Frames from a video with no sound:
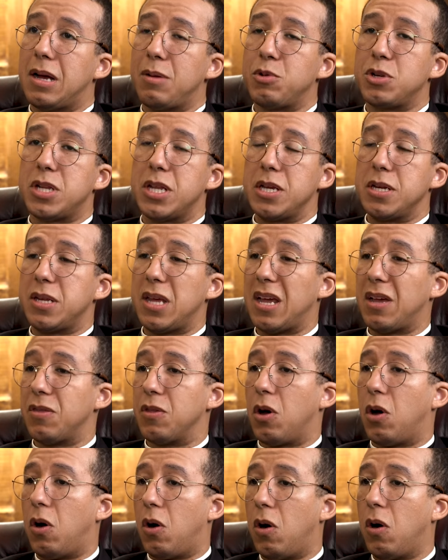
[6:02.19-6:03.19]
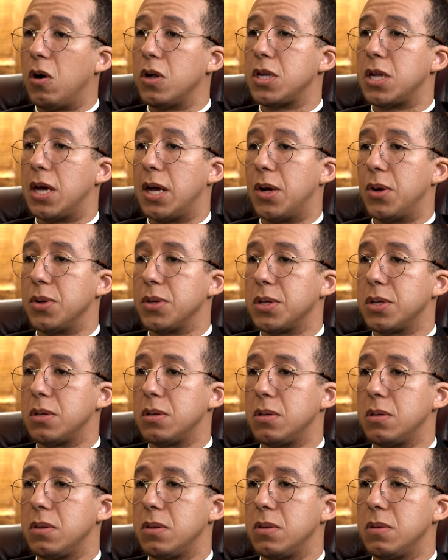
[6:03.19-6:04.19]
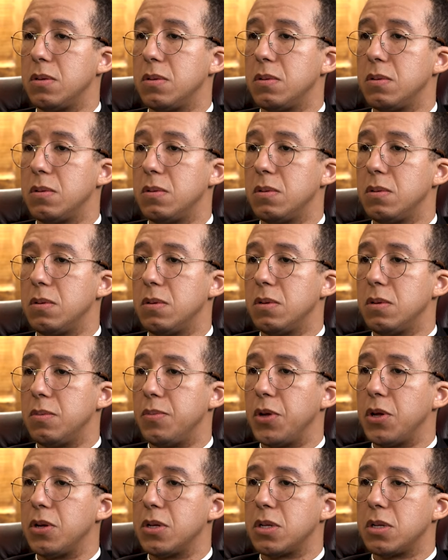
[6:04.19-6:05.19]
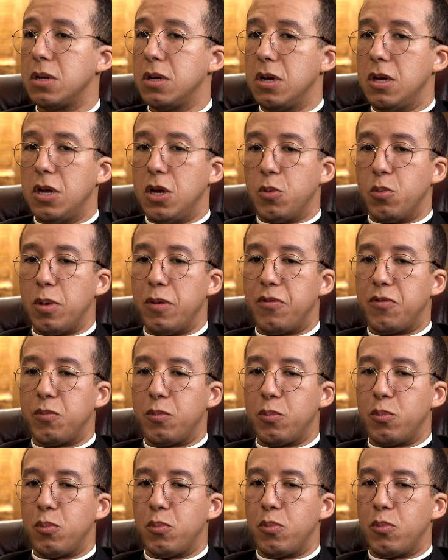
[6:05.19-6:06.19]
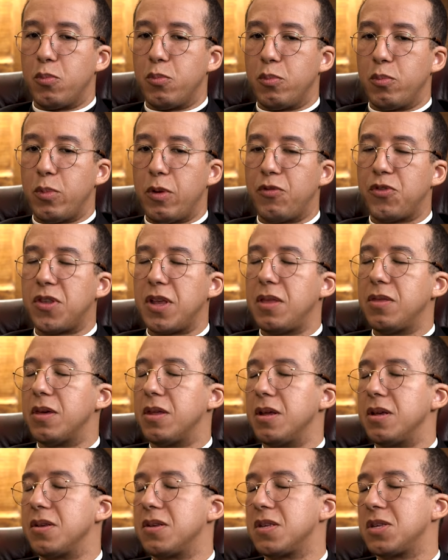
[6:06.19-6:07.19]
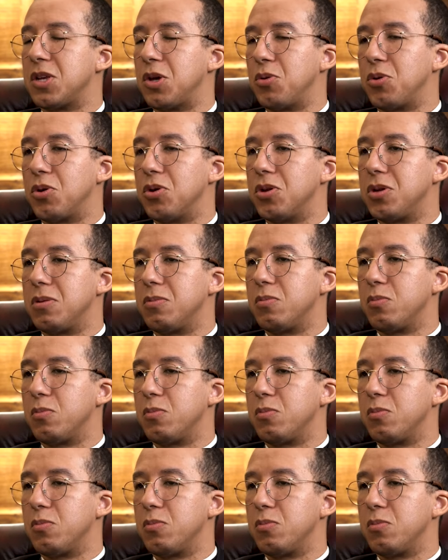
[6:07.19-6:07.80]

would say you're taking the heart out. Because we've we've seen that it's so good.